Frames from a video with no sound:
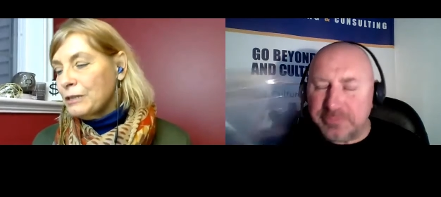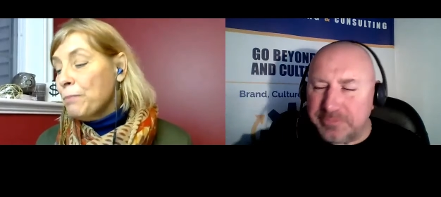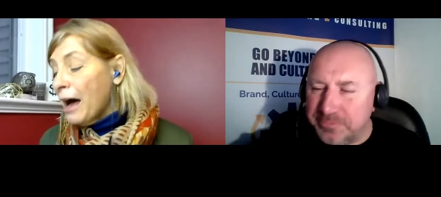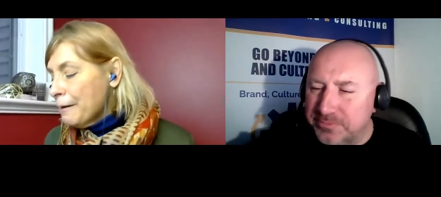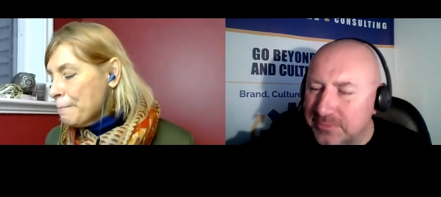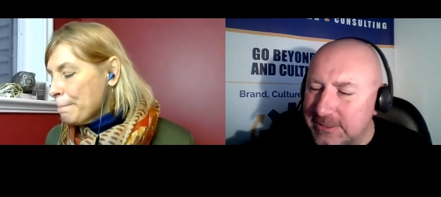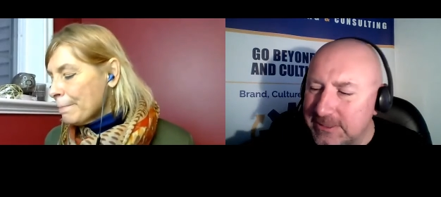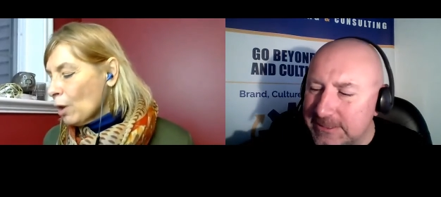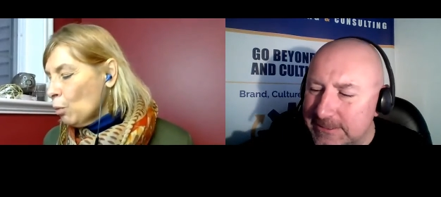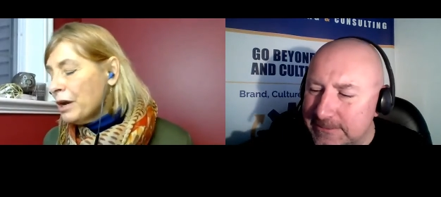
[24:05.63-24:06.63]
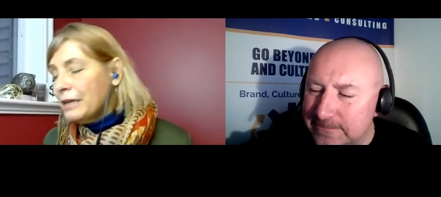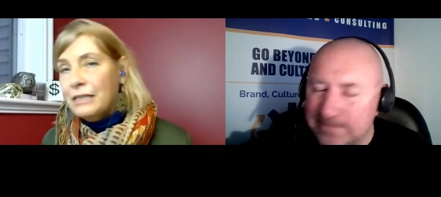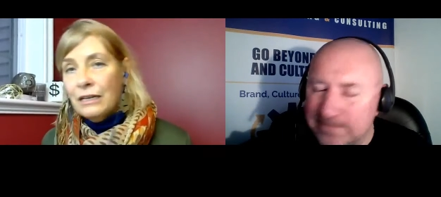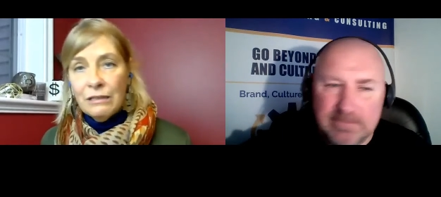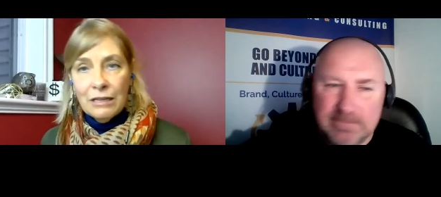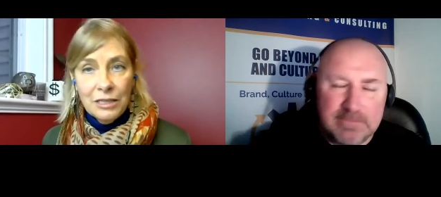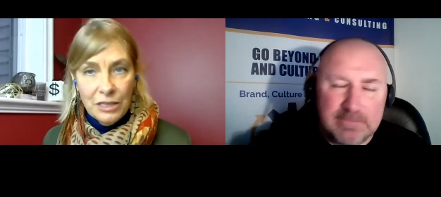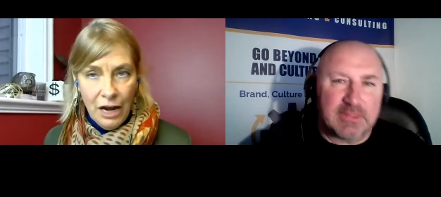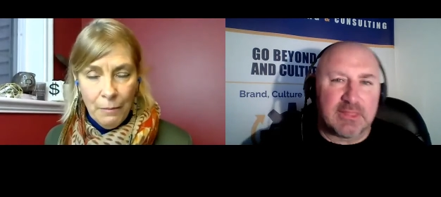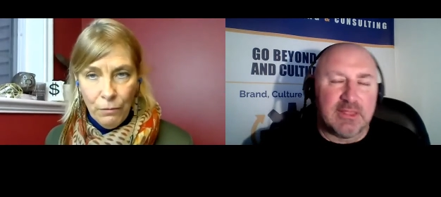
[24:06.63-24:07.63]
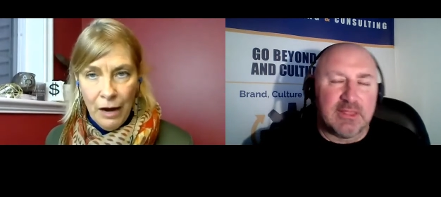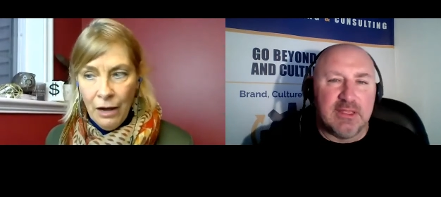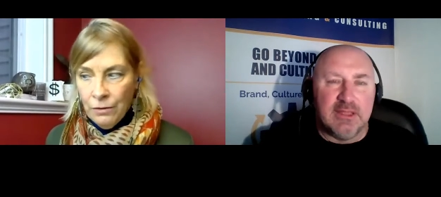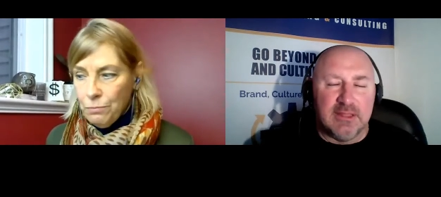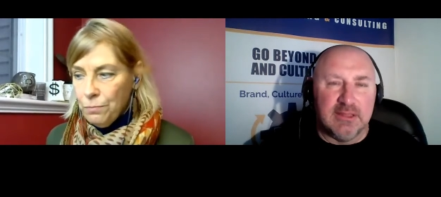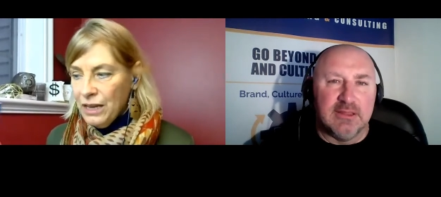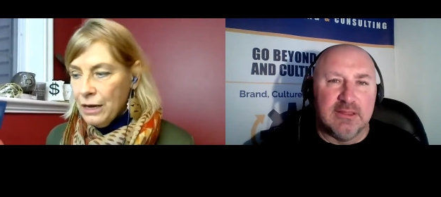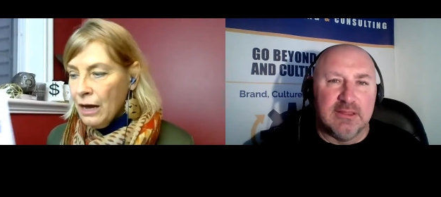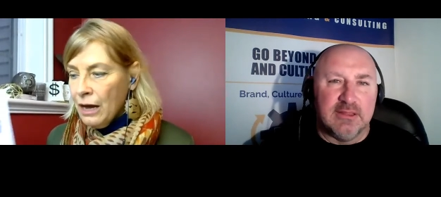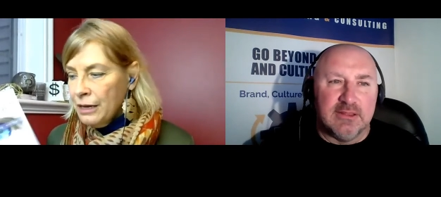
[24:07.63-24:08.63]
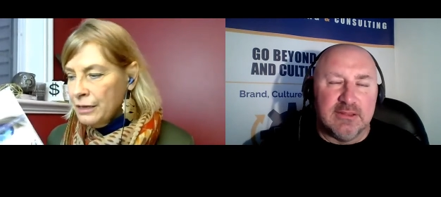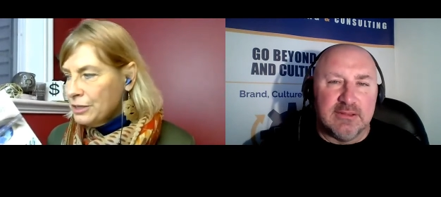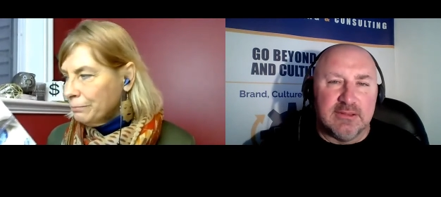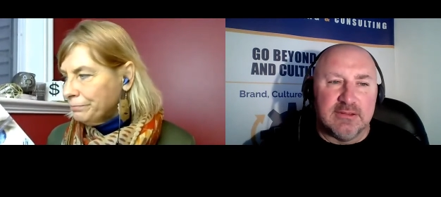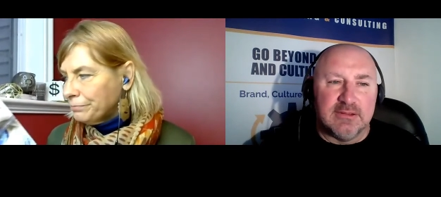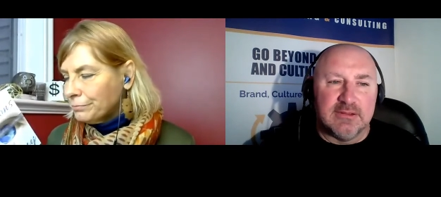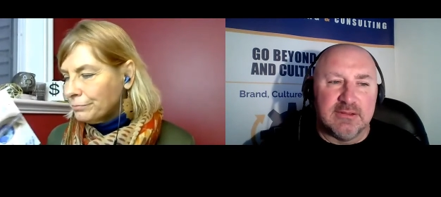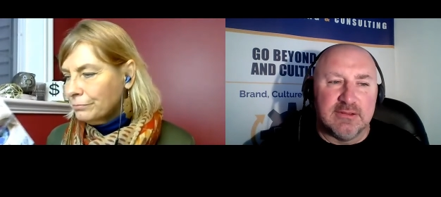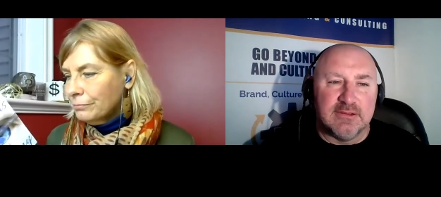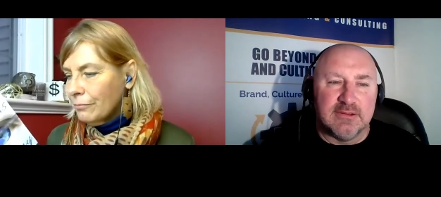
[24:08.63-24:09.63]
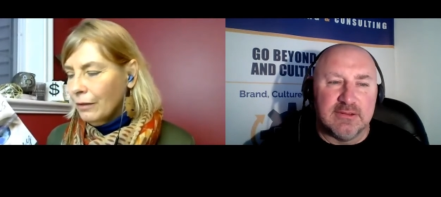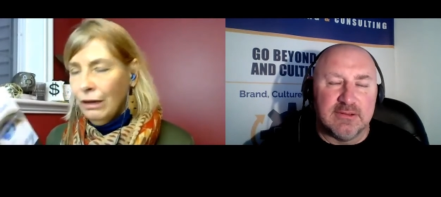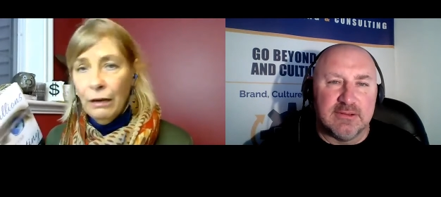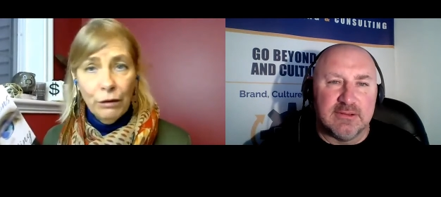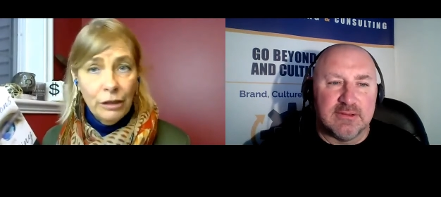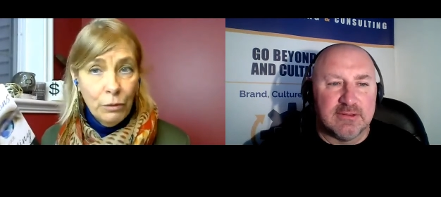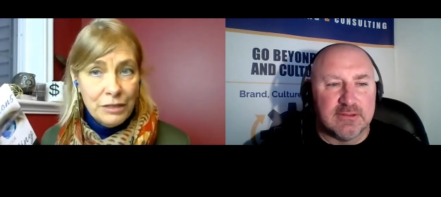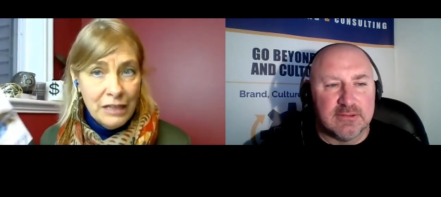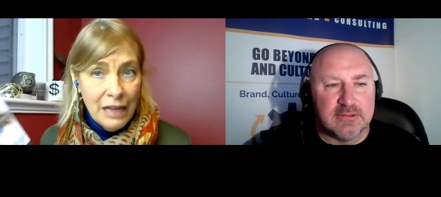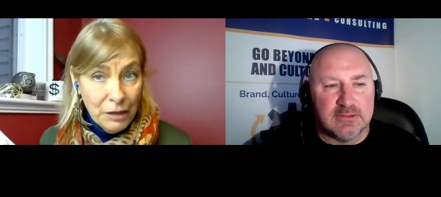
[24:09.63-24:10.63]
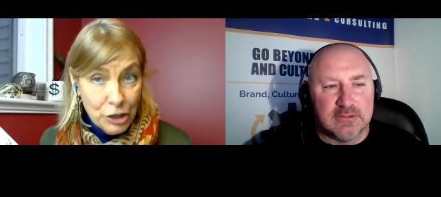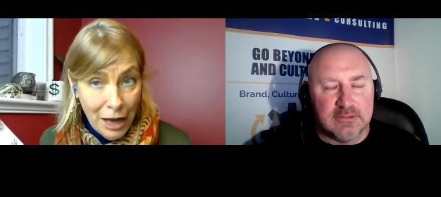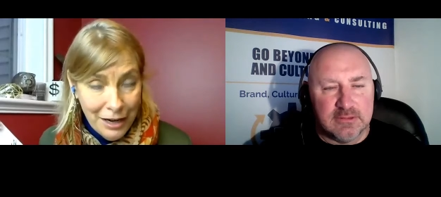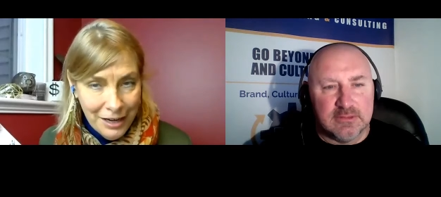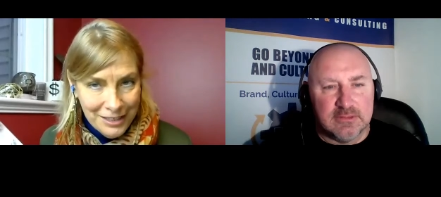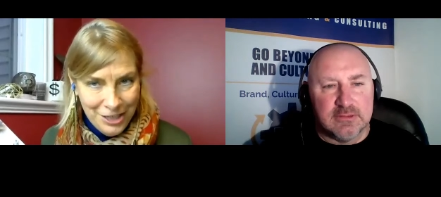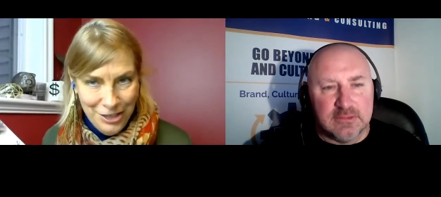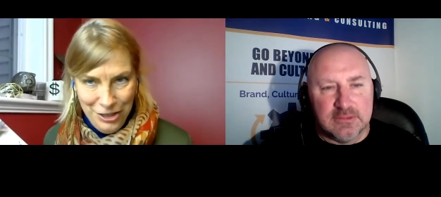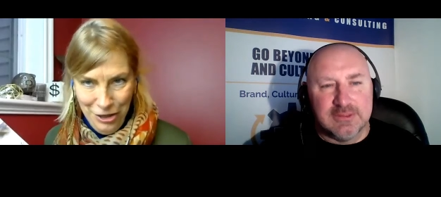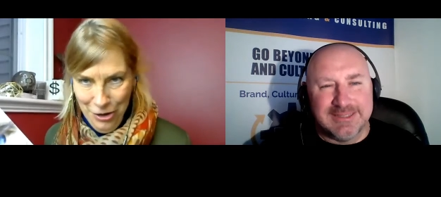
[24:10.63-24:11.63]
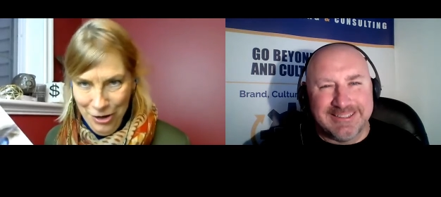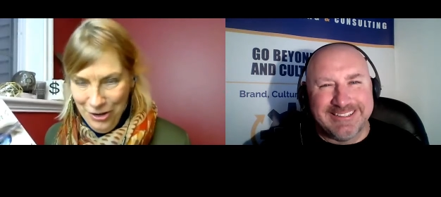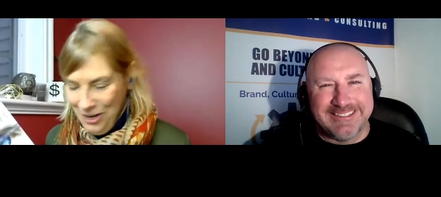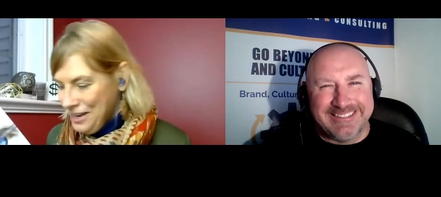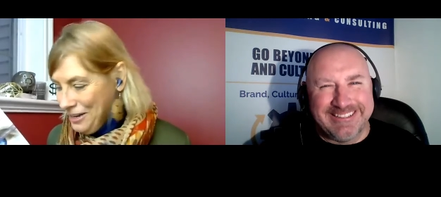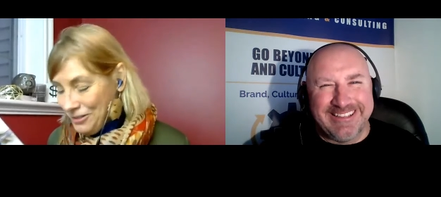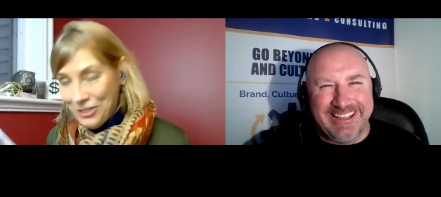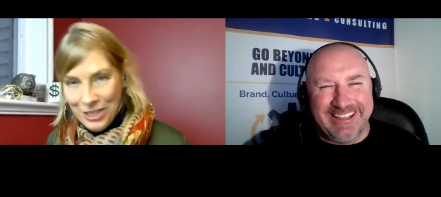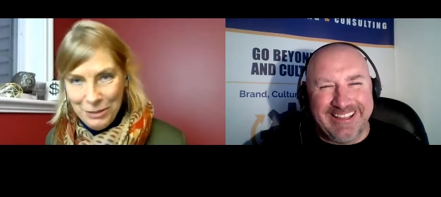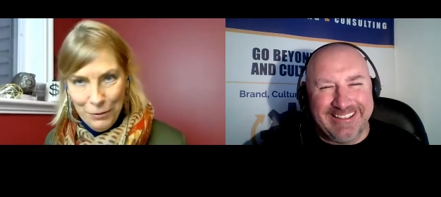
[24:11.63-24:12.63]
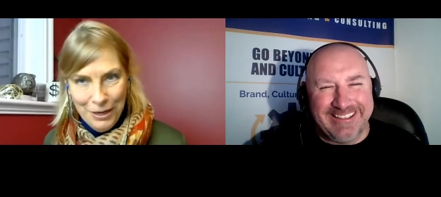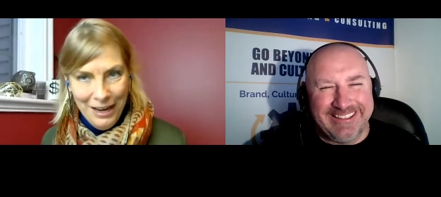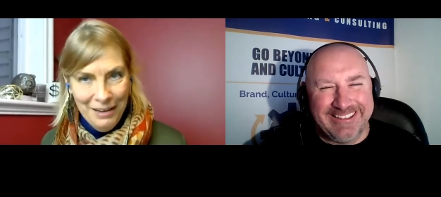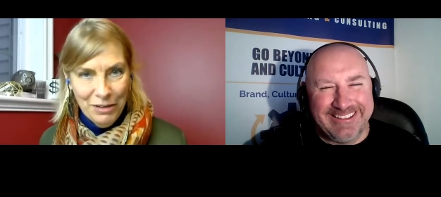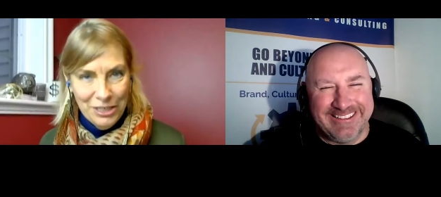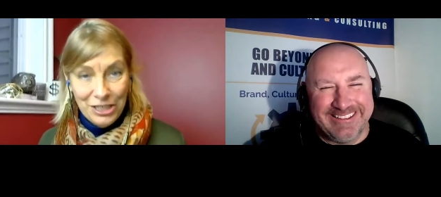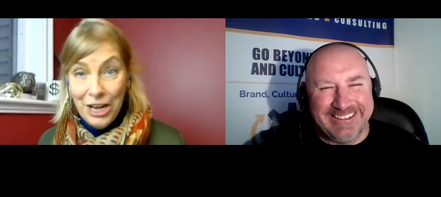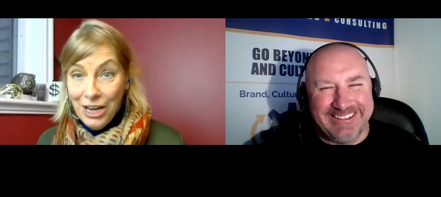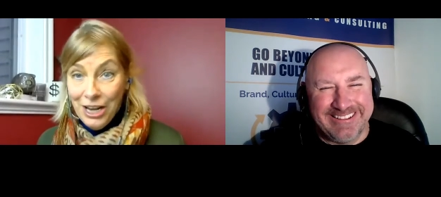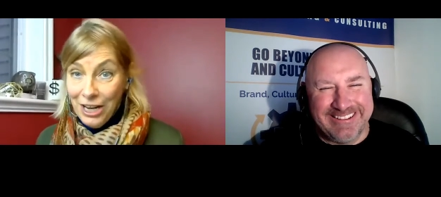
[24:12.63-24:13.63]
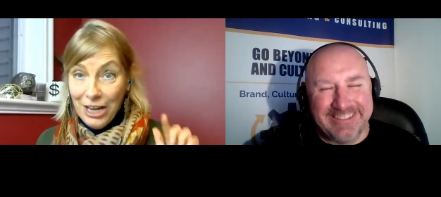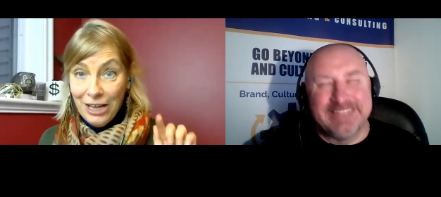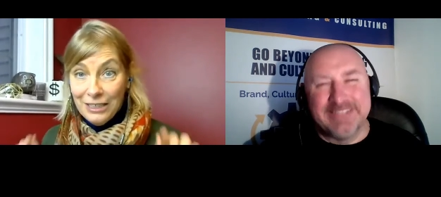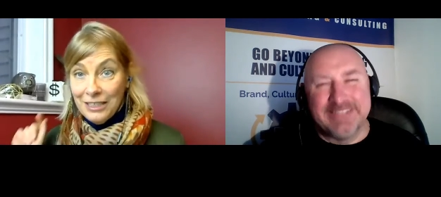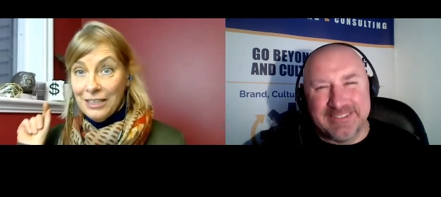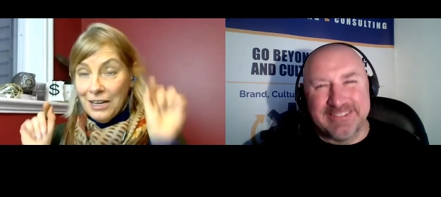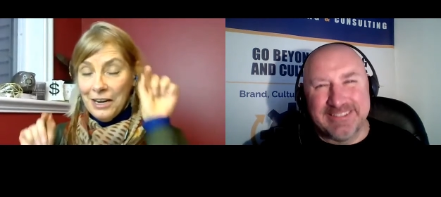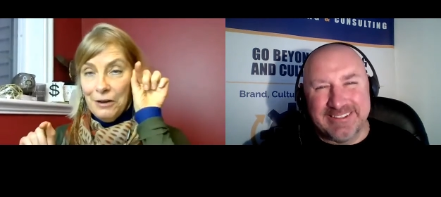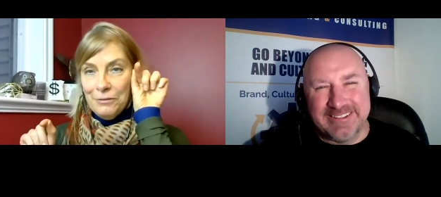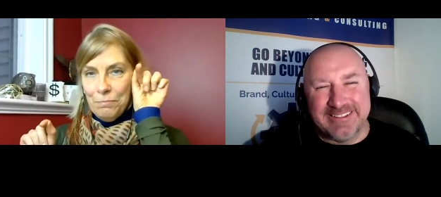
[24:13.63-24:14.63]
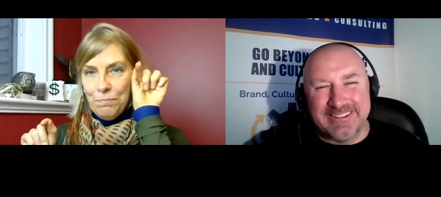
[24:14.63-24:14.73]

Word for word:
Speaker 1: But when I did it this time around, because it really wasn't that much editing to do, it's just pretty much cut, cut out,